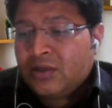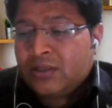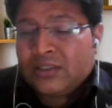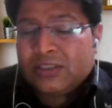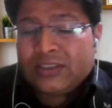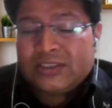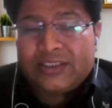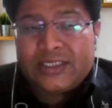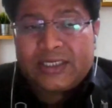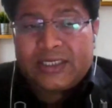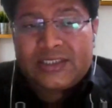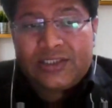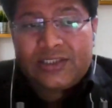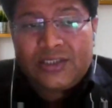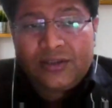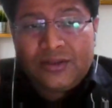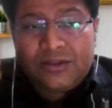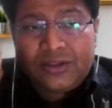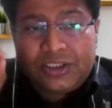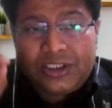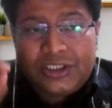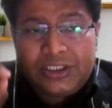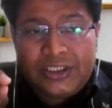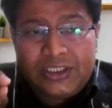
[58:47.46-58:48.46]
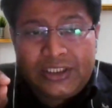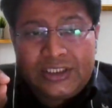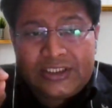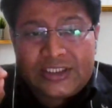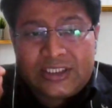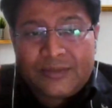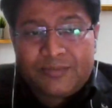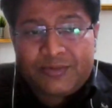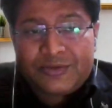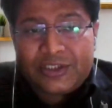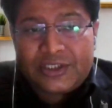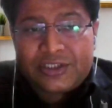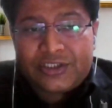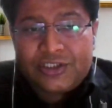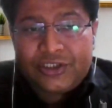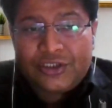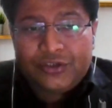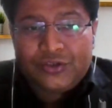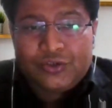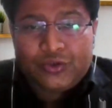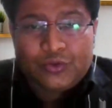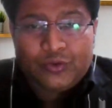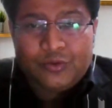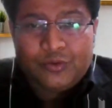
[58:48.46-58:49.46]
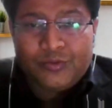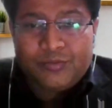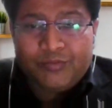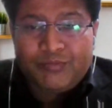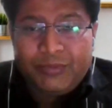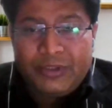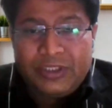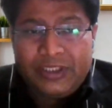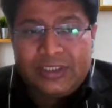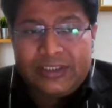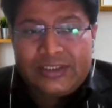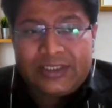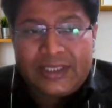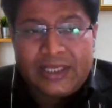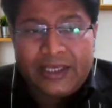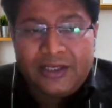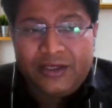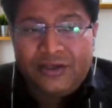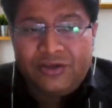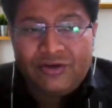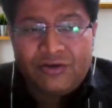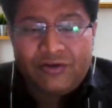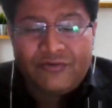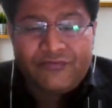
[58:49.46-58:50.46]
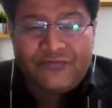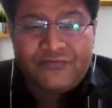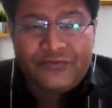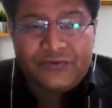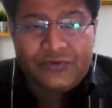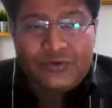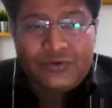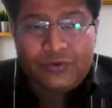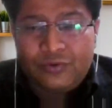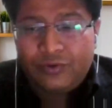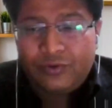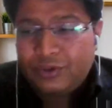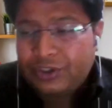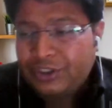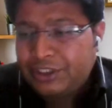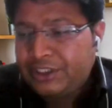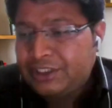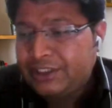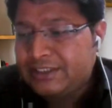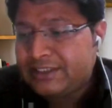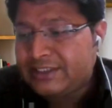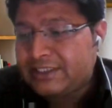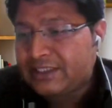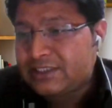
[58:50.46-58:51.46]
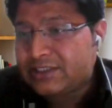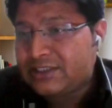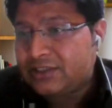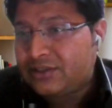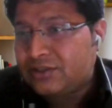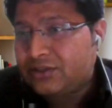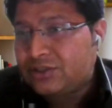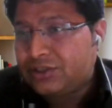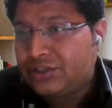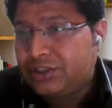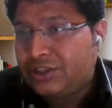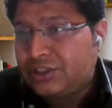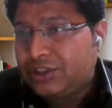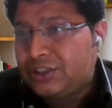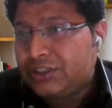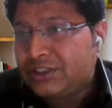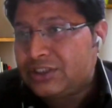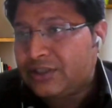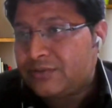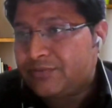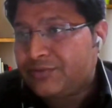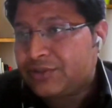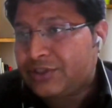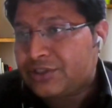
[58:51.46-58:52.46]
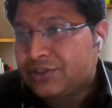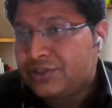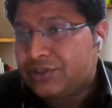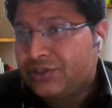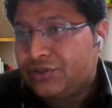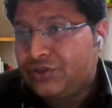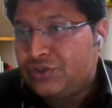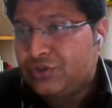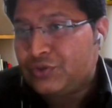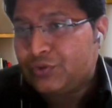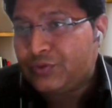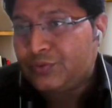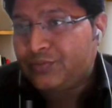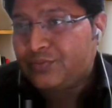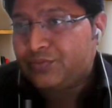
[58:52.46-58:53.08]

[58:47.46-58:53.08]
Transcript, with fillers: section 3 subsection 2 please any of you read section 3 subsection 2